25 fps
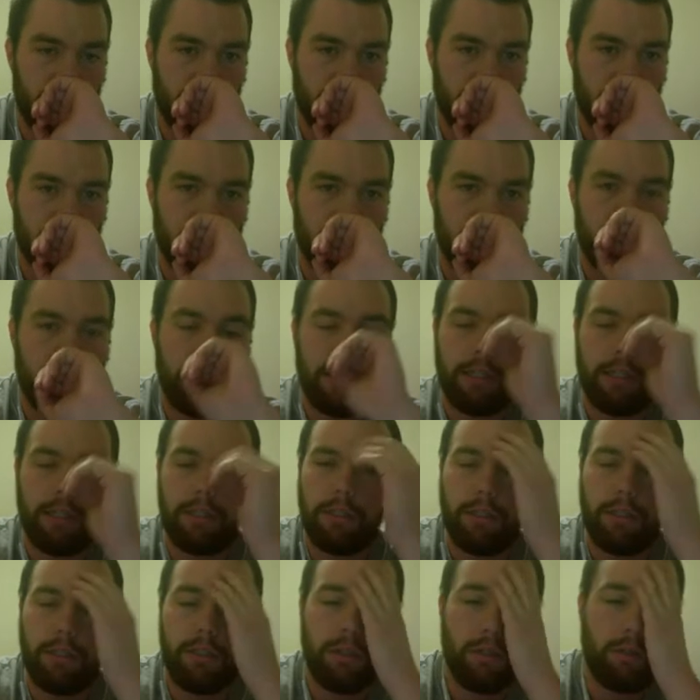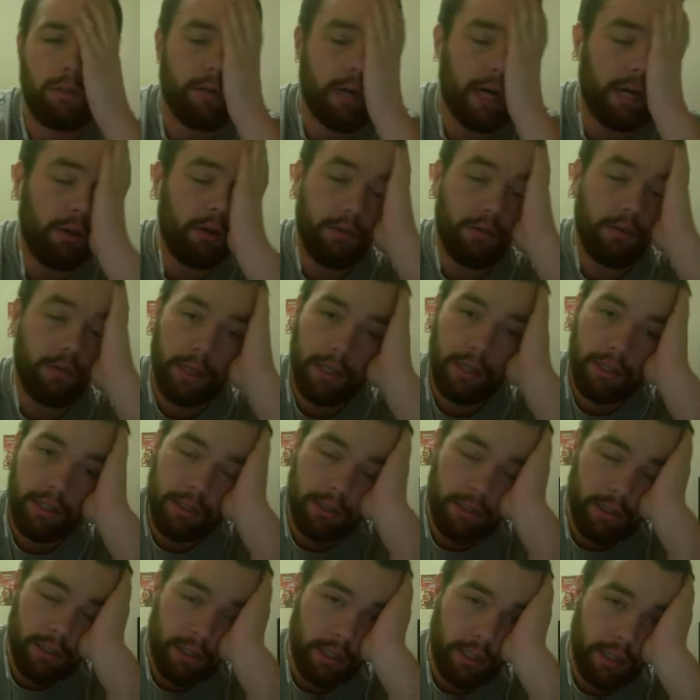Alright, so I don't think
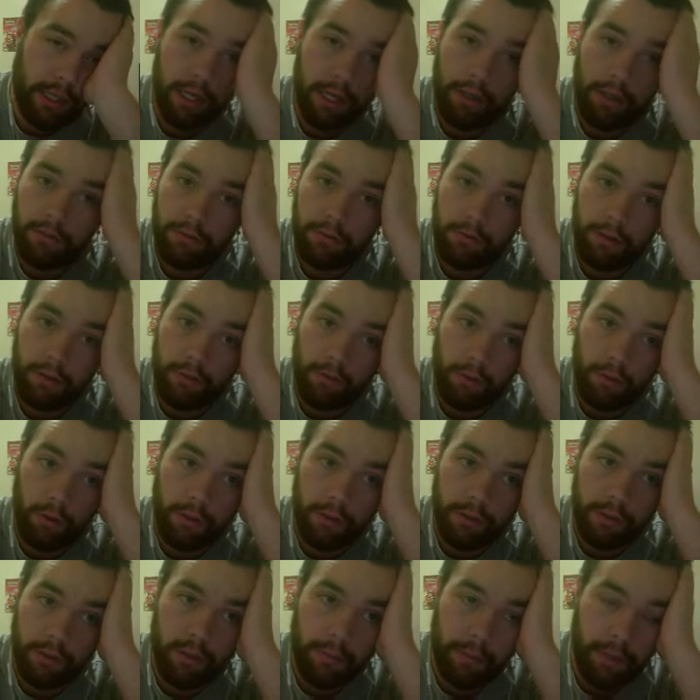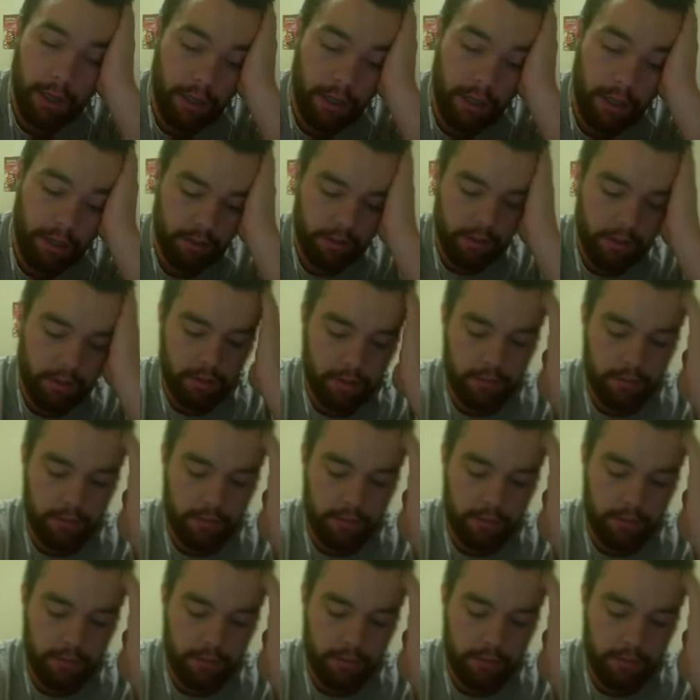it's going to KO Aurorus, to be honest with you.